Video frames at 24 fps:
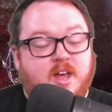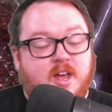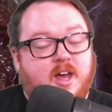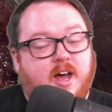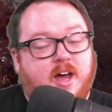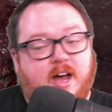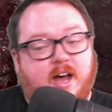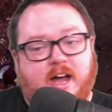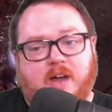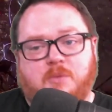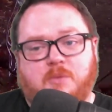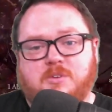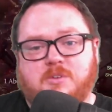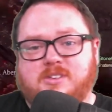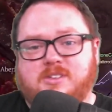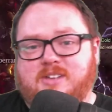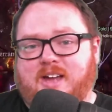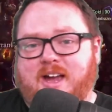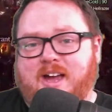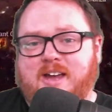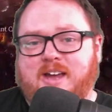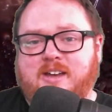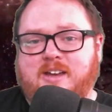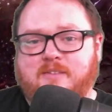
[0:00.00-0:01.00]
I was
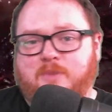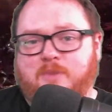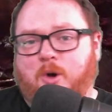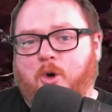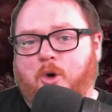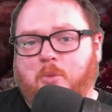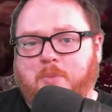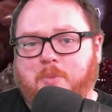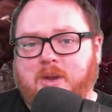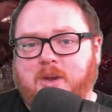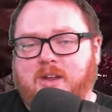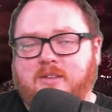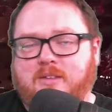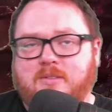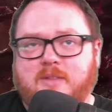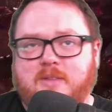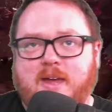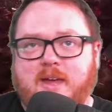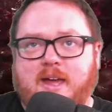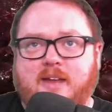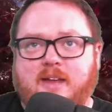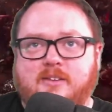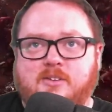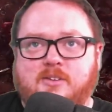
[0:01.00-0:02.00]
kind of hoping
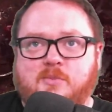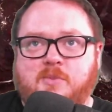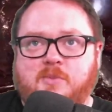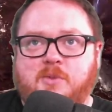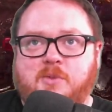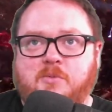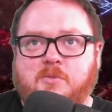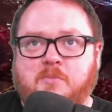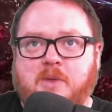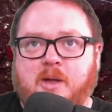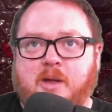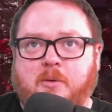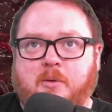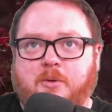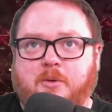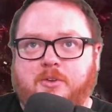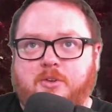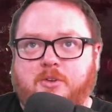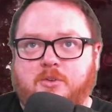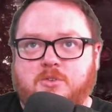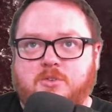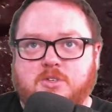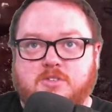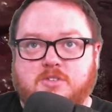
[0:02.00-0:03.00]
that we would be able to
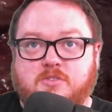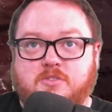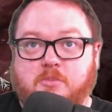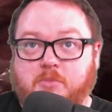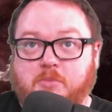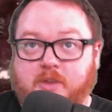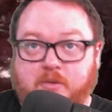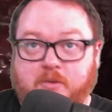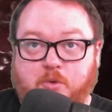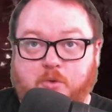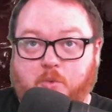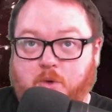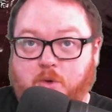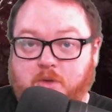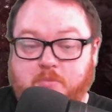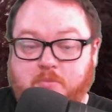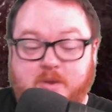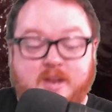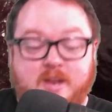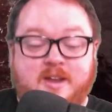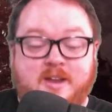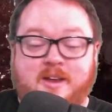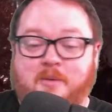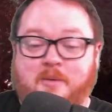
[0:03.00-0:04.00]
just from level 1
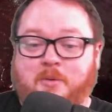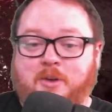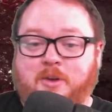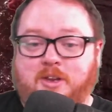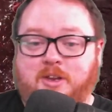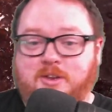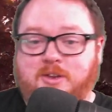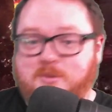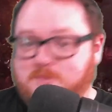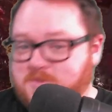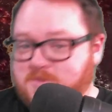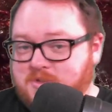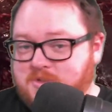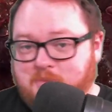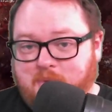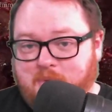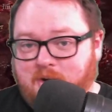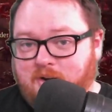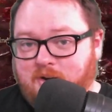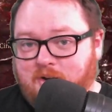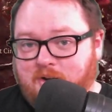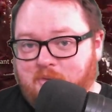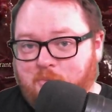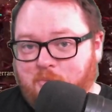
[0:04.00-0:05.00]
be able to use the
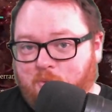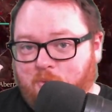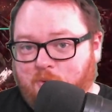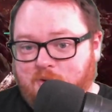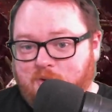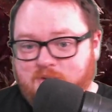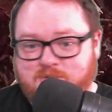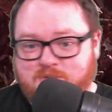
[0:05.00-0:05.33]
Paragon points.